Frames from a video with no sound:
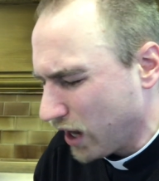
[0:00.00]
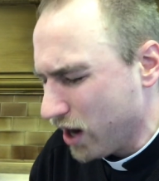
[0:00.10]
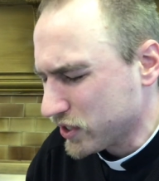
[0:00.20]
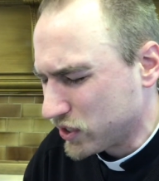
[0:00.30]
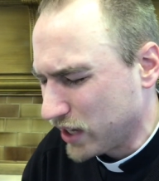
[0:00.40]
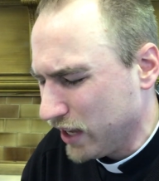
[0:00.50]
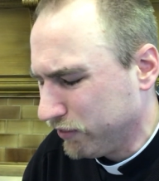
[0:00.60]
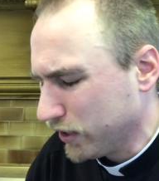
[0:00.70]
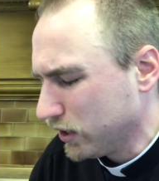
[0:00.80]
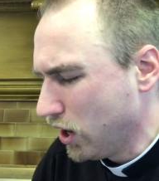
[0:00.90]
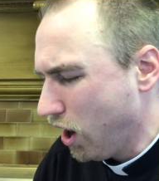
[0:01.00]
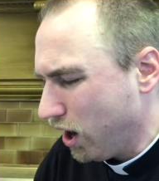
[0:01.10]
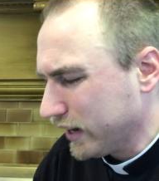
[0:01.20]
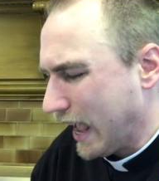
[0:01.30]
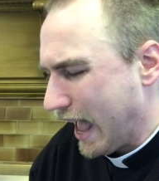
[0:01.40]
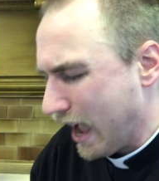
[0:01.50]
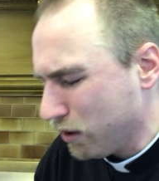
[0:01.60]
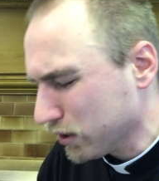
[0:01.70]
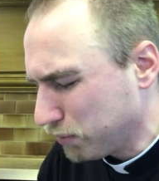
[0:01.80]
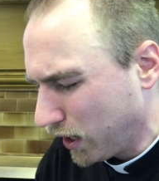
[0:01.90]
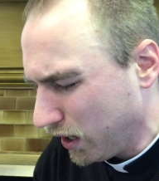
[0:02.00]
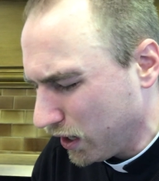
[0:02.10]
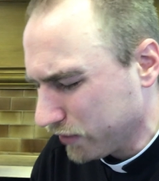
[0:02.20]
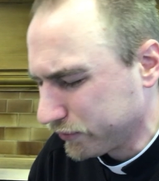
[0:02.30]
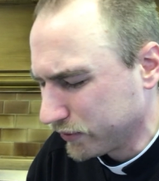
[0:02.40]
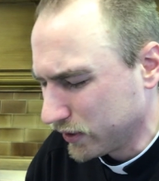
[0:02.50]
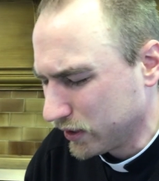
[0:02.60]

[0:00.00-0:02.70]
our Savior, on our behalf,